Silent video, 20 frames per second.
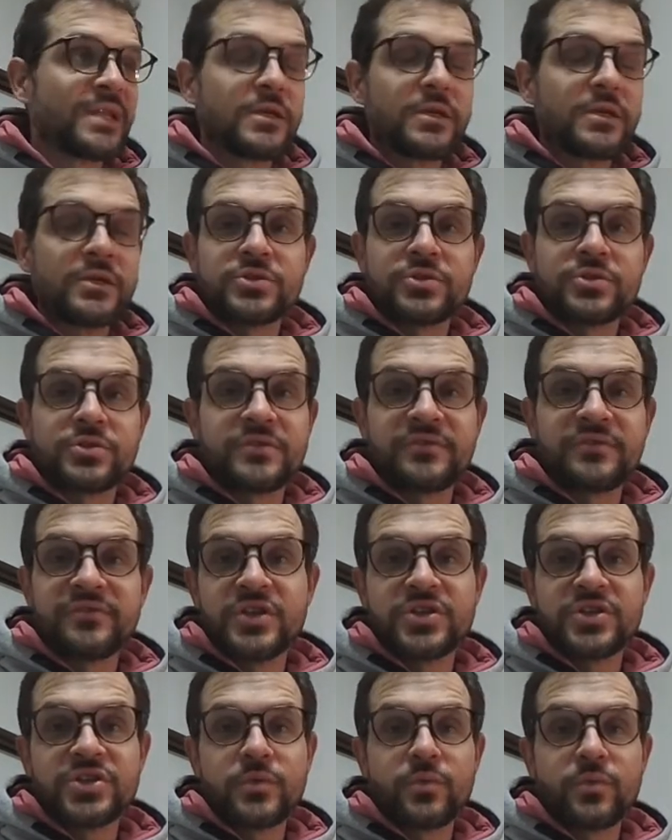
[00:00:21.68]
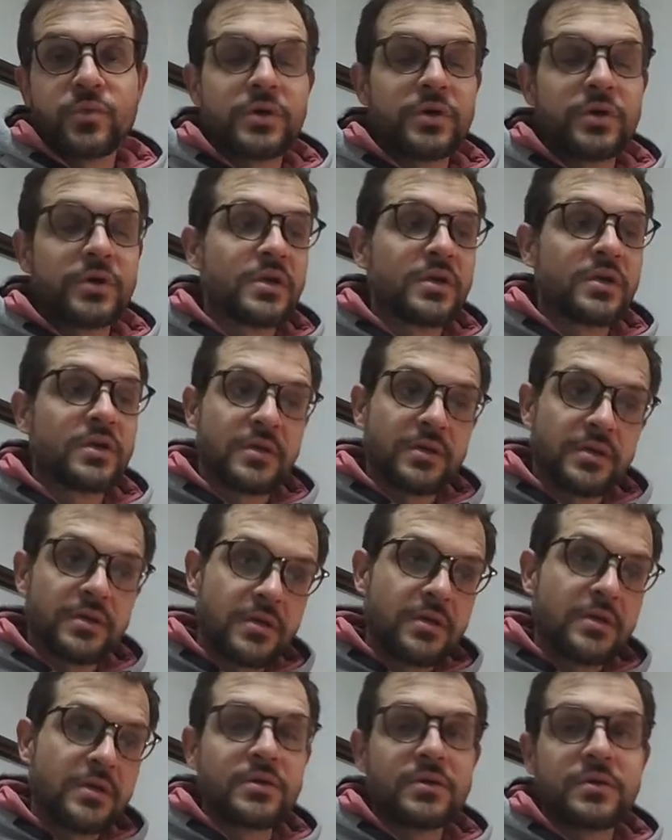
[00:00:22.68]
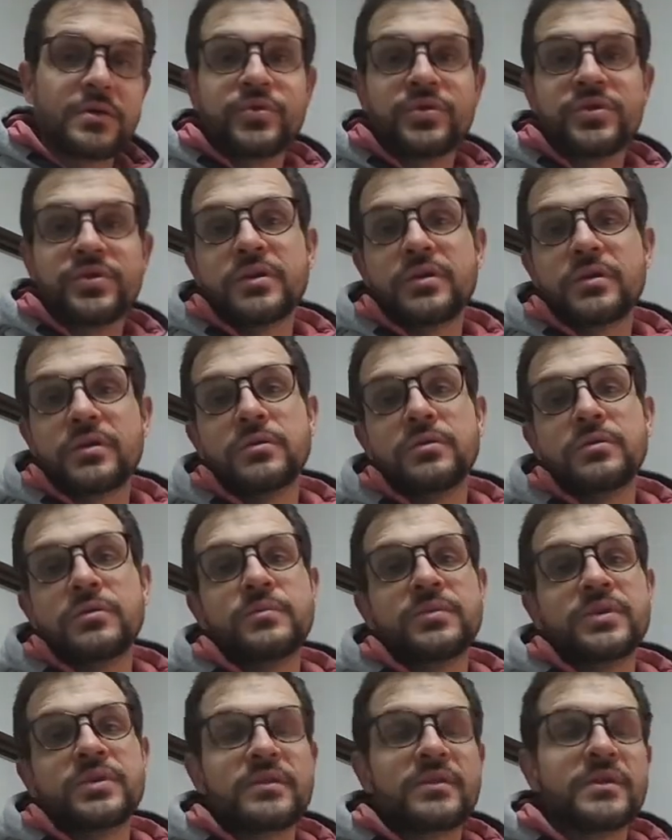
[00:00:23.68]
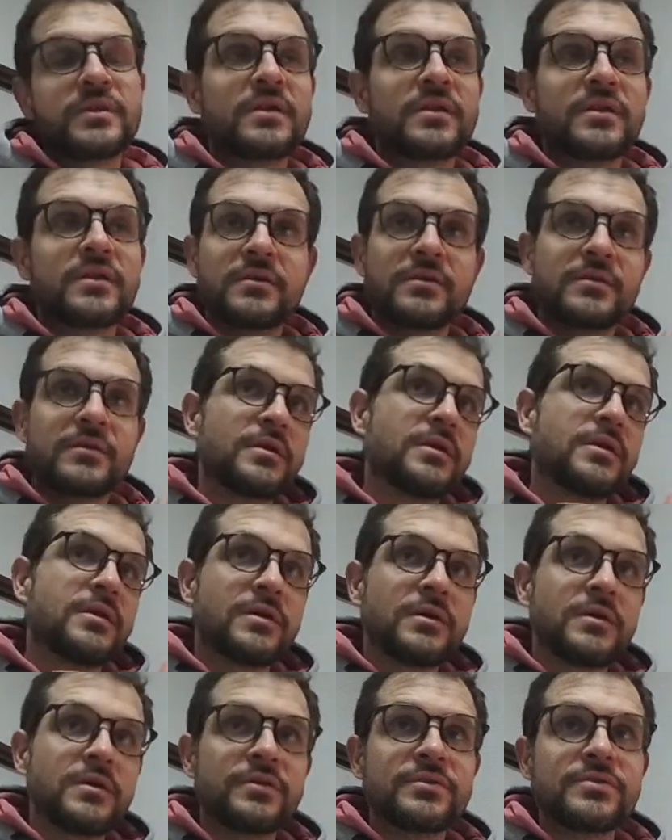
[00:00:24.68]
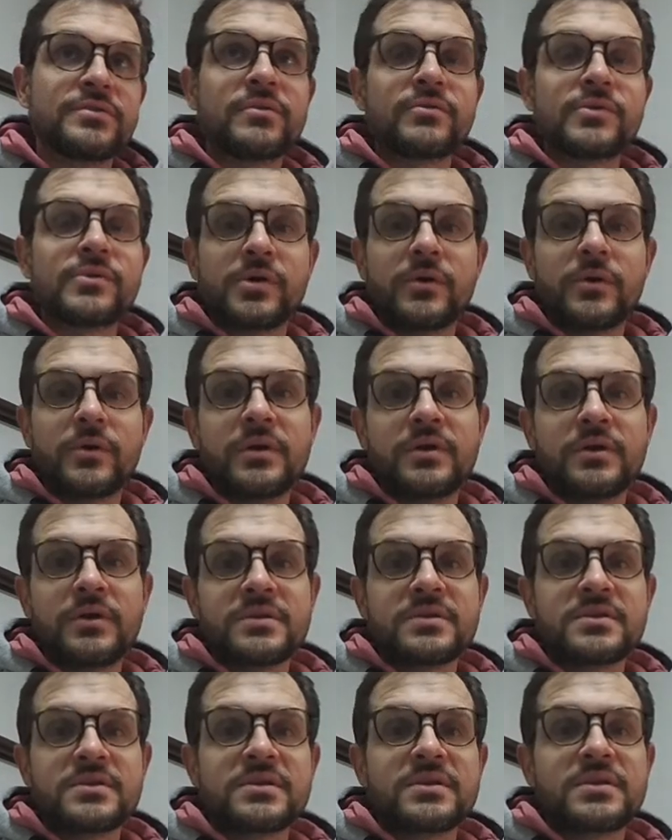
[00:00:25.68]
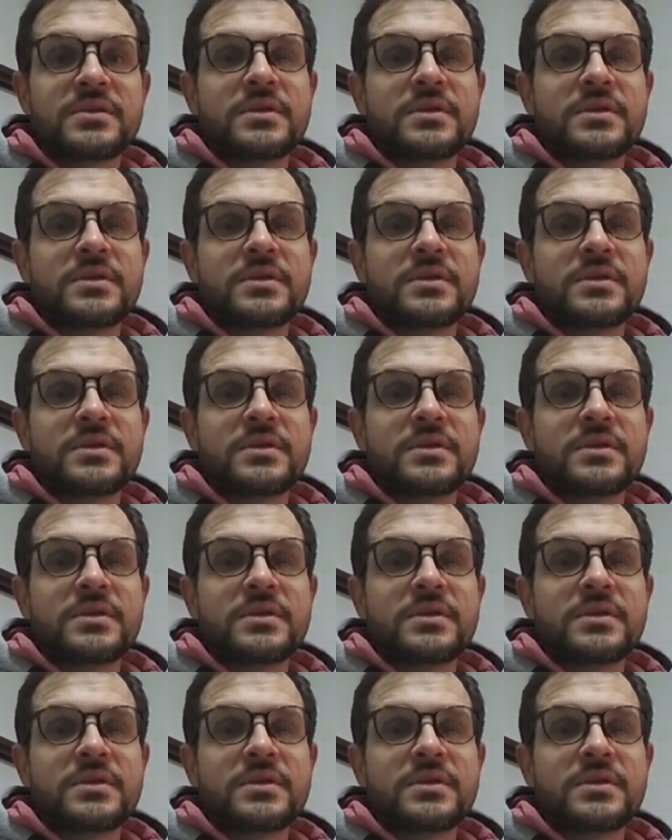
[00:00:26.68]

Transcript: So finishing work, commuting home and then onto the rollers,